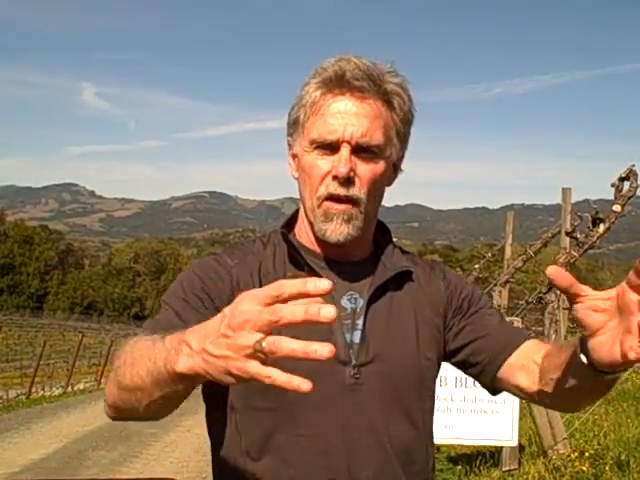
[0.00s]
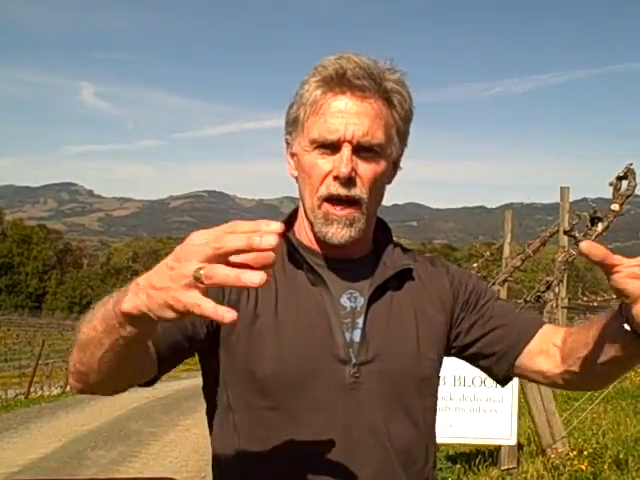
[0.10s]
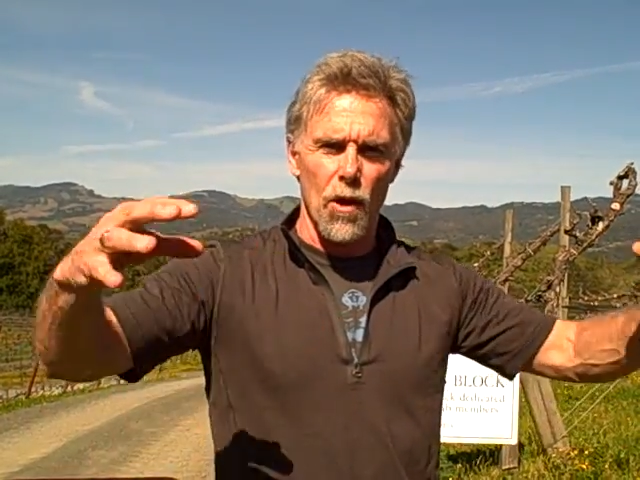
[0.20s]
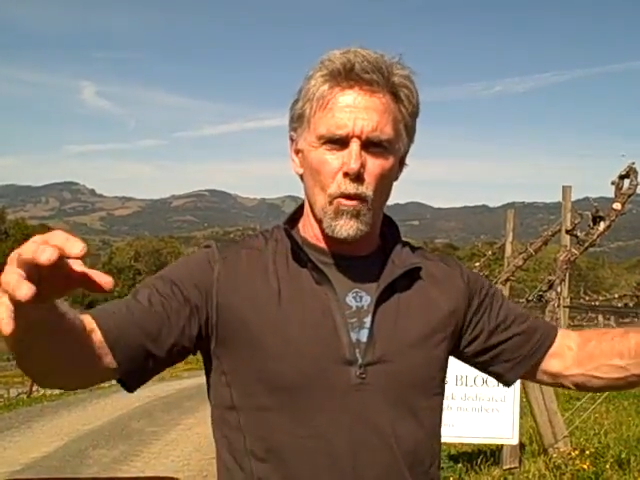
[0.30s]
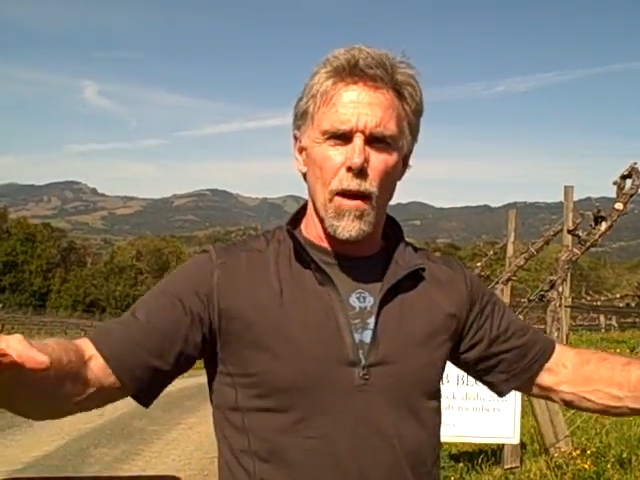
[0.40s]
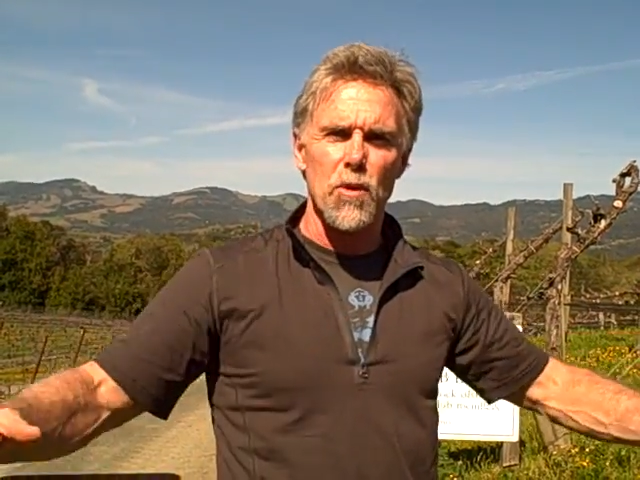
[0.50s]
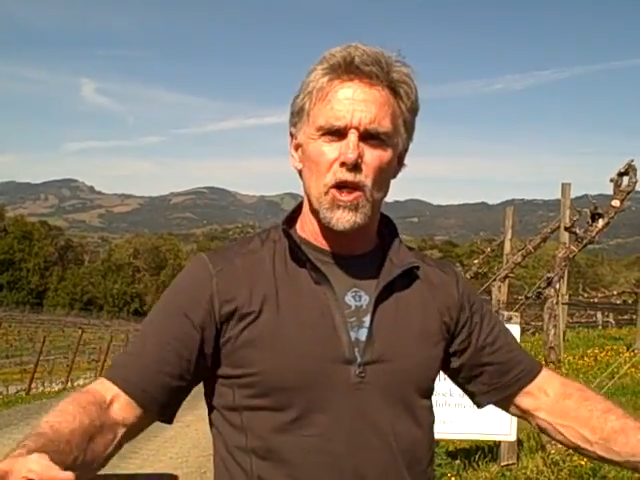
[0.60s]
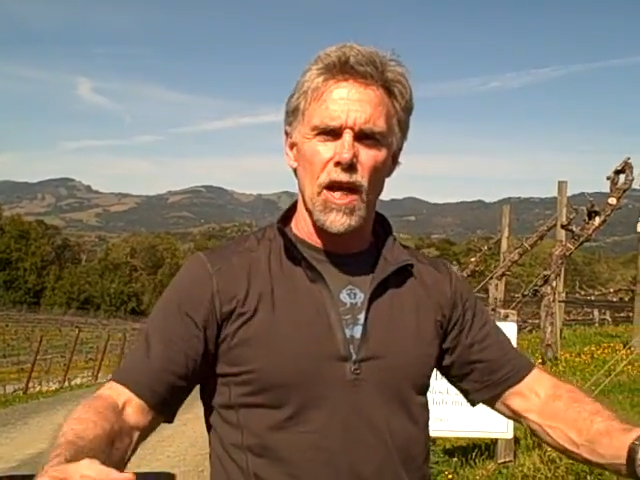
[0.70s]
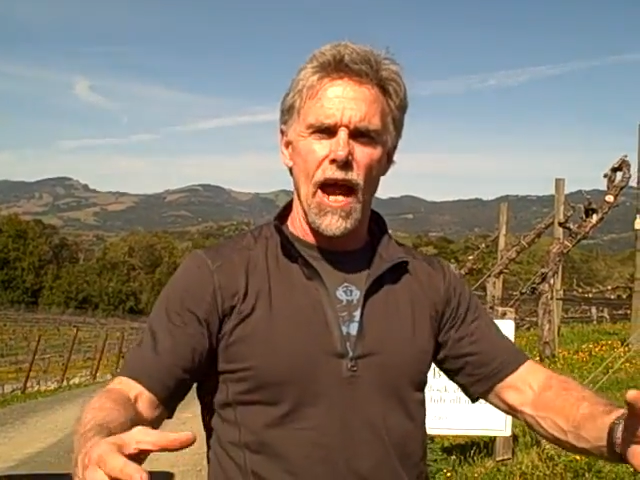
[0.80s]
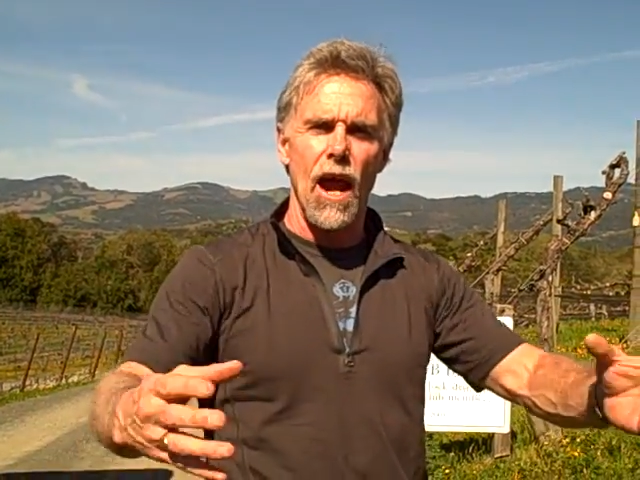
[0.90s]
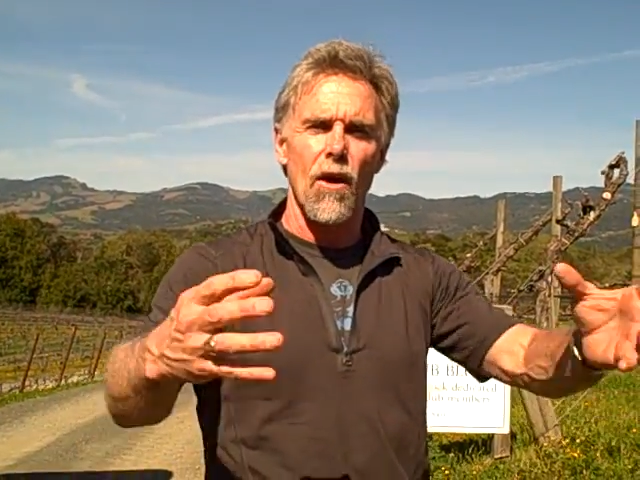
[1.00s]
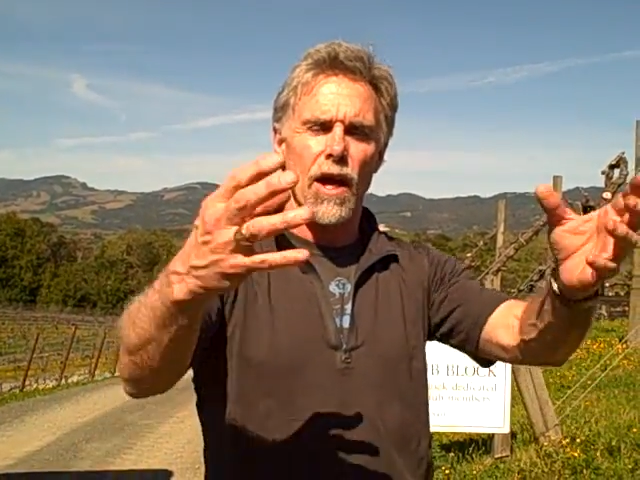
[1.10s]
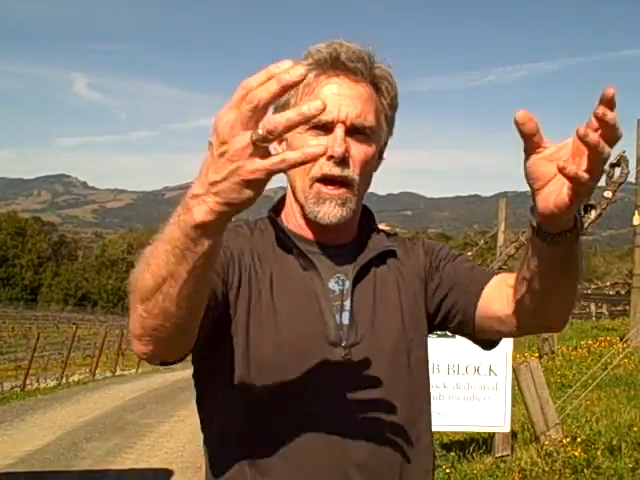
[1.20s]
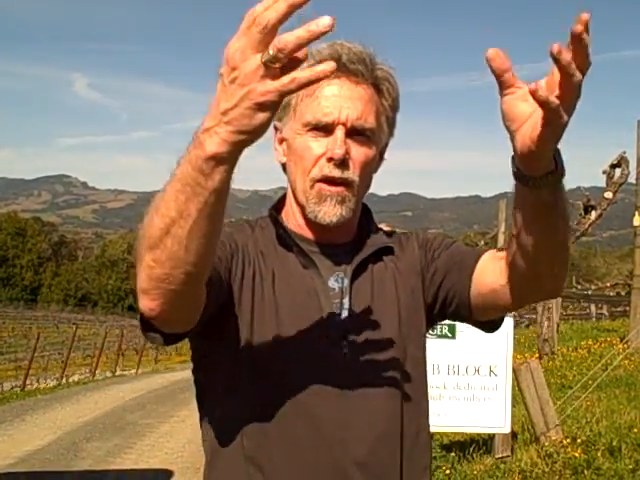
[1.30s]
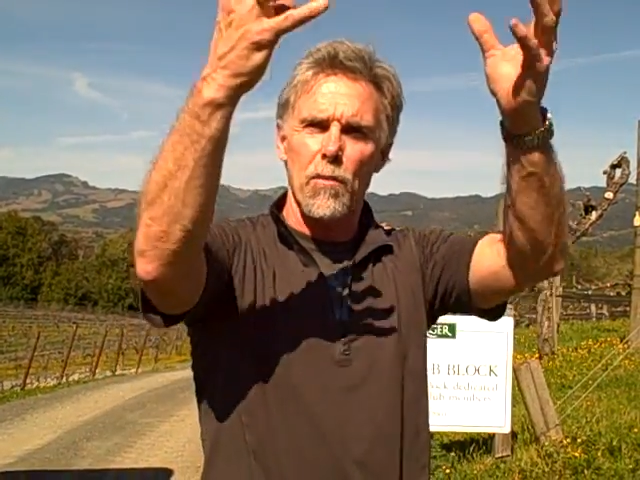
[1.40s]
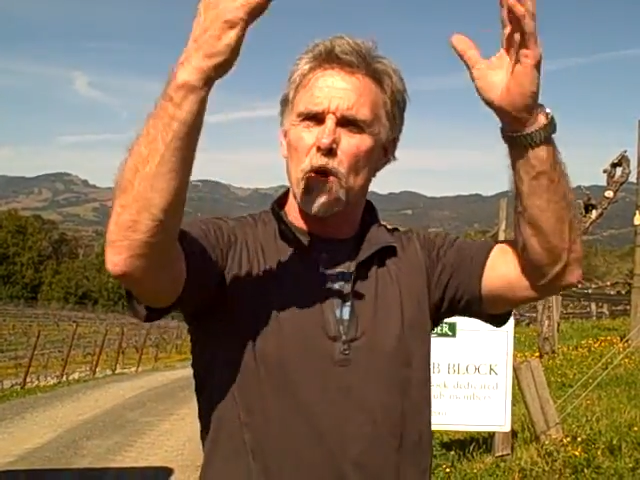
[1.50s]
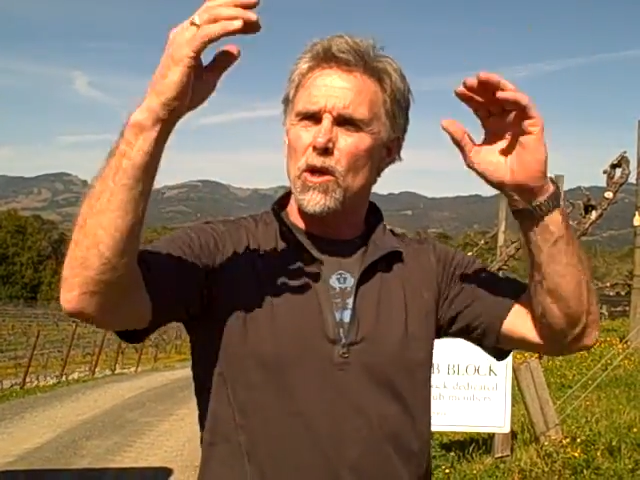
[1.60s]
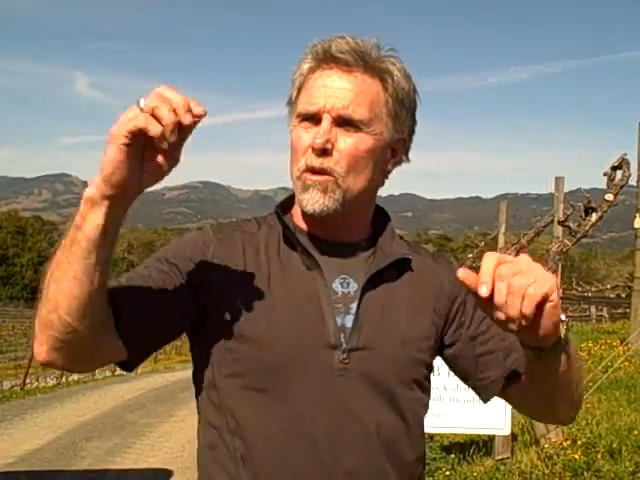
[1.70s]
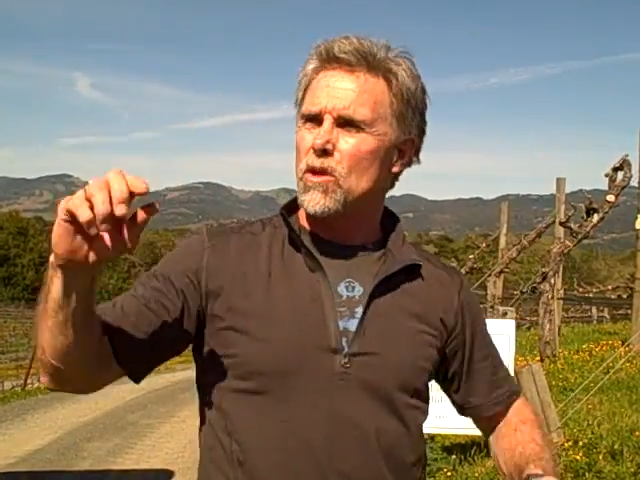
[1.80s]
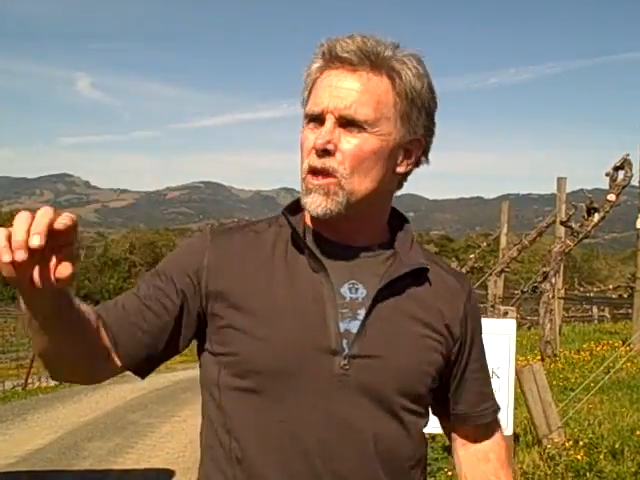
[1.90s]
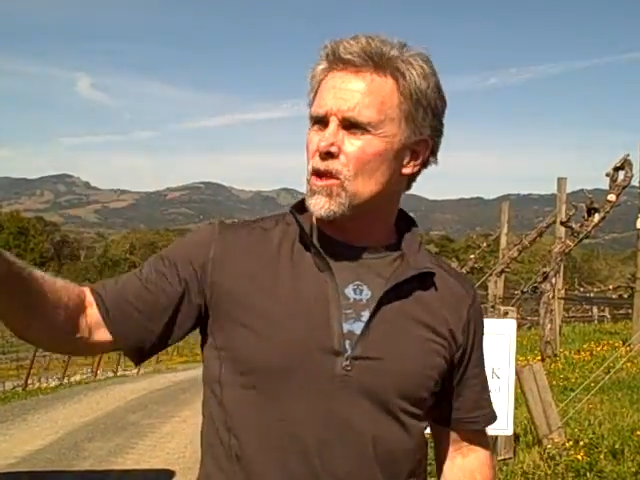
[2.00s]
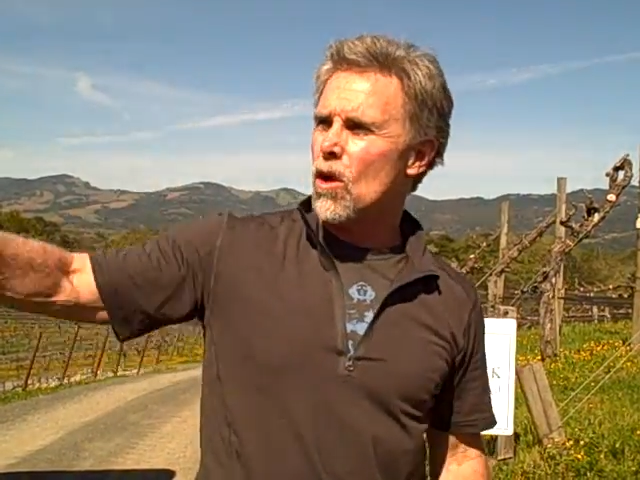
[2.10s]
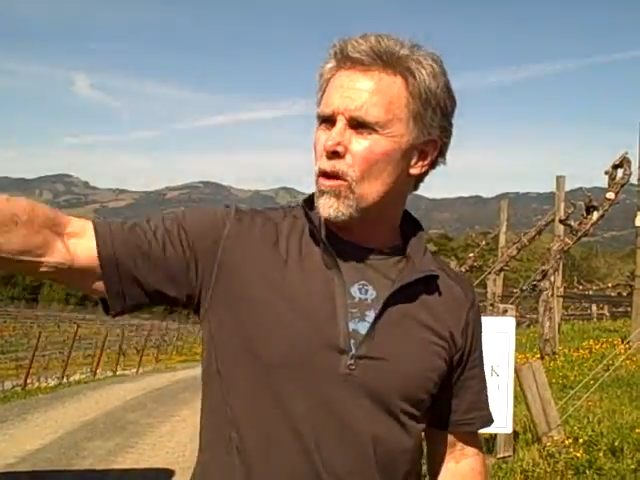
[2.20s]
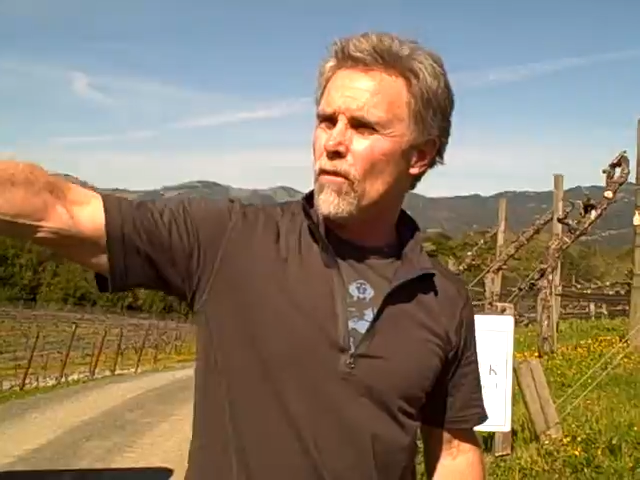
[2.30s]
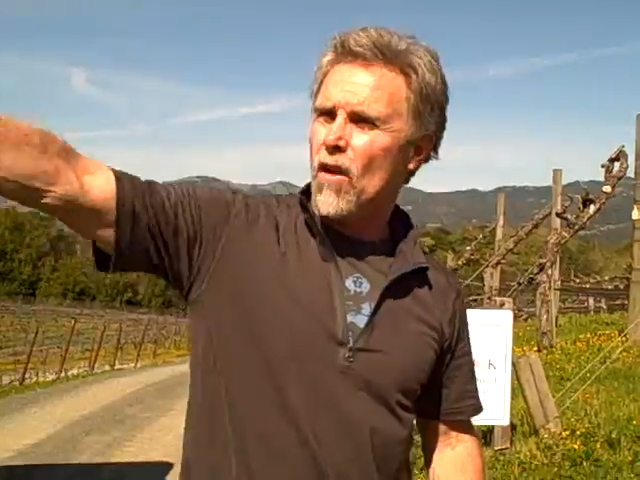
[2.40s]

an eruption area that produced this whole